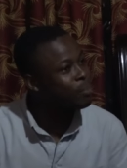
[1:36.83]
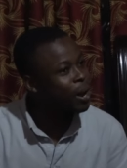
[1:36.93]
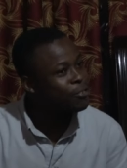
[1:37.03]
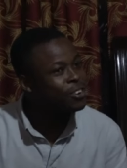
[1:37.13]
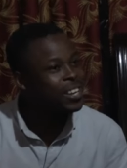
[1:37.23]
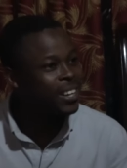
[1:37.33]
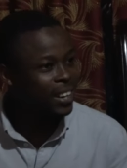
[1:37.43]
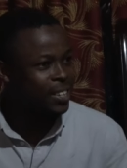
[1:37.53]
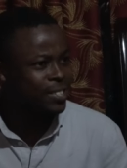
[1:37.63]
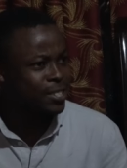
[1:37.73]

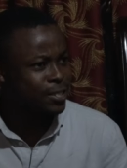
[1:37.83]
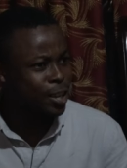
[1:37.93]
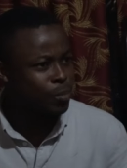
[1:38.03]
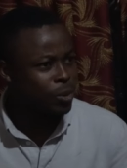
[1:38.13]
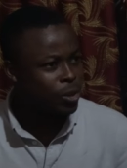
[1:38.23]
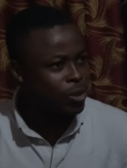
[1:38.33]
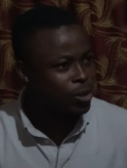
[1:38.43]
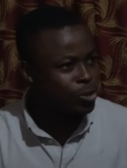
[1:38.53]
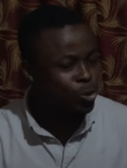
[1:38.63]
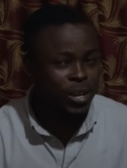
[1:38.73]
matrilineal system.
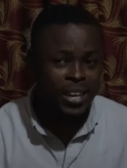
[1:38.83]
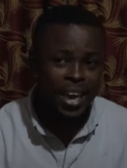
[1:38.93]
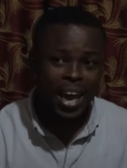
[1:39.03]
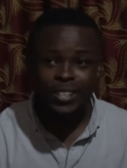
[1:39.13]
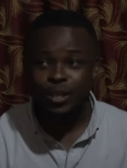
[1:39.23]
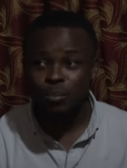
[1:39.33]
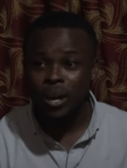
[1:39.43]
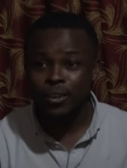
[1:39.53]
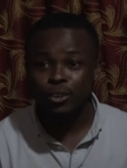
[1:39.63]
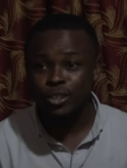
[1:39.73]
So here as a
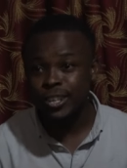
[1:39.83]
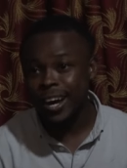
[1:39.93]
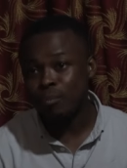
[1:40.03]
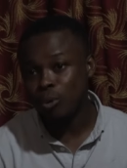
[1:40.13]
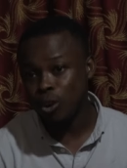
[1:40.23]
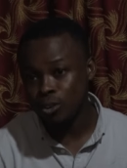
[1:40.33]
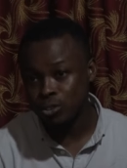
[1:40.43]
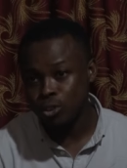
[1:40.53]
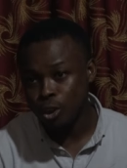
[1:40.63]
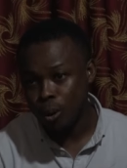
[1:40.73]
man, your child belongs
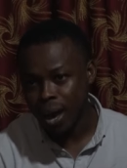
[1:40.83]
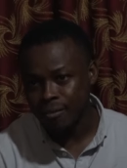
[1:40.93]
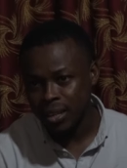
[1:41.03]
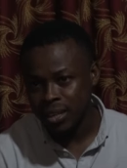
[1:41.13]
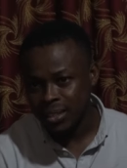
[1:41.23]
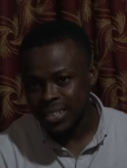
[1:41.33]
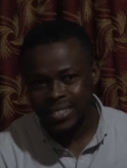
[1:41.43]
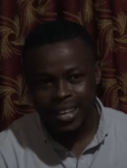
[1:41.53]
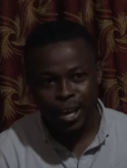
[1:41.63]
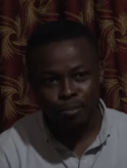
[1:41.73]
to your wife. The
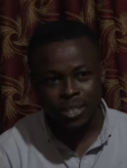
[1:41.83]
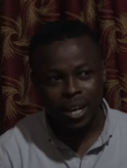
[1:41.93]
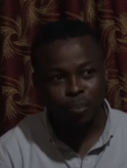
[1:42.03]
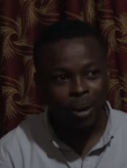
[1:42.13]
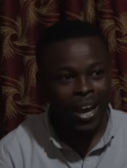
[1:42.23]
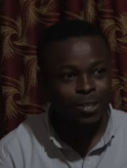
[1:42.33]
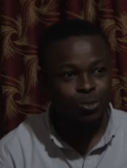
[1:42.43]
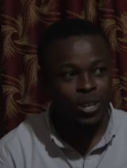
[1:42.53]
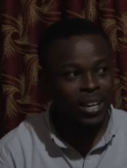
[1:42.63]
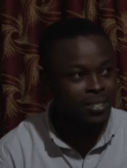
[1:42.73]
same thing applies
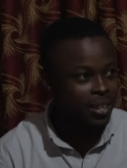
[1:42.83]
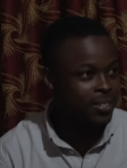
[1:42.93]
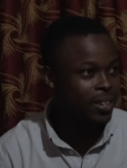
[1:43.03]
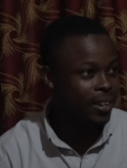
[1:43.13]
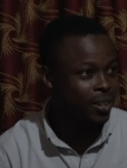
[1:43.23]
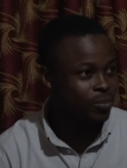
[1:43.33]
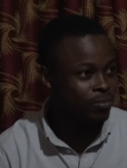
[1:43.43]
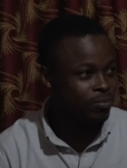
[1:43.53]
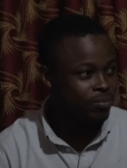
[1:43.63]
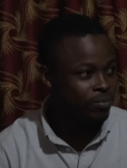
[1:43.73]
to the Asante King.
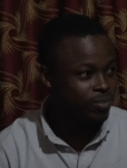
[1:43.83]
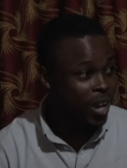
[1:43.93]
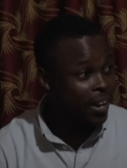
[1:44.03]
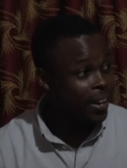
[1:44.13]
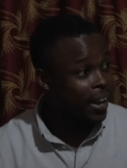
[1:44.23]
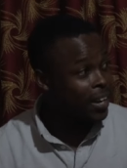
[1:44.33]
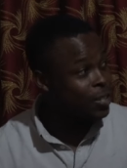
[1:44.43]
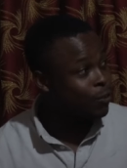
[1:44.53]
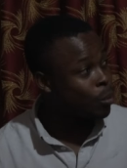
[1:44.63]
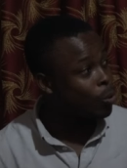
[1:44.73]
Now the king
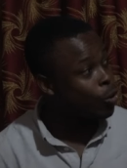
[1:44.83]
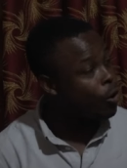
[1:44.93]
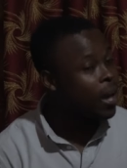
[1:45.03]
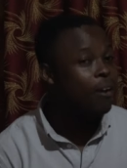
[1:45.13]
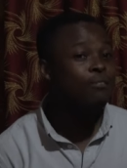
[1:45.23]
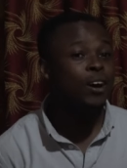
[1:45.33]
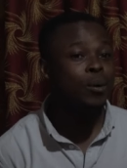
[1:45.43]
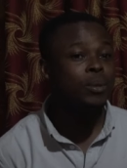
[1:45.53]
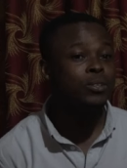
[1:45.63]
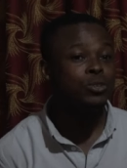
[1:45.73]
is from a royal
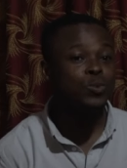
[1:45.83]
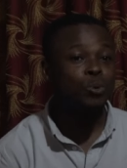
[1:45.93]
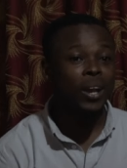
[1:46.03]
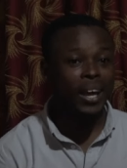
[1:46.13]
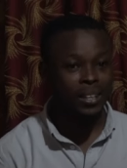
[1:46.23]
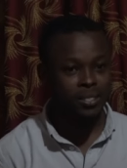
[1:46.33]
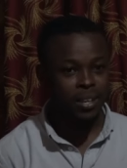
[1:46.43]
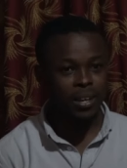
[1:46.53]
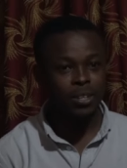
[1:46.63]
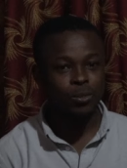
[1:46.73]
family, so it's more like a
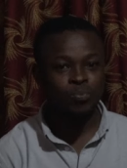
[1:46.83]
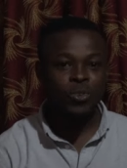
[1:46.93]
circle.